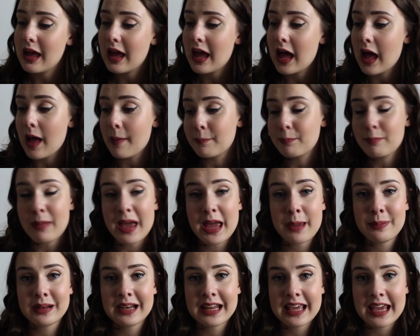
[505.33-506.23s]

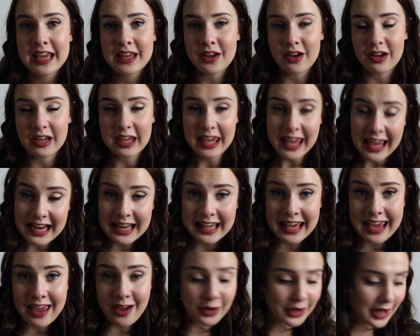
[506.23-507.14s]
Maybelline are
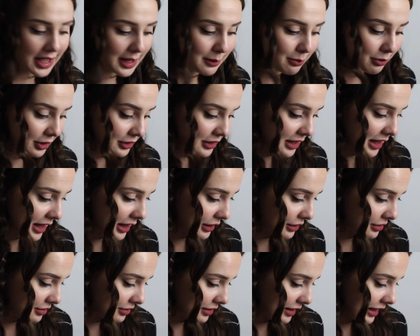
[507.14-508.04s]
killing it on eye
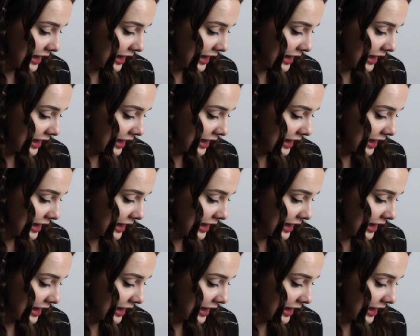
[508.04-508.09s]
products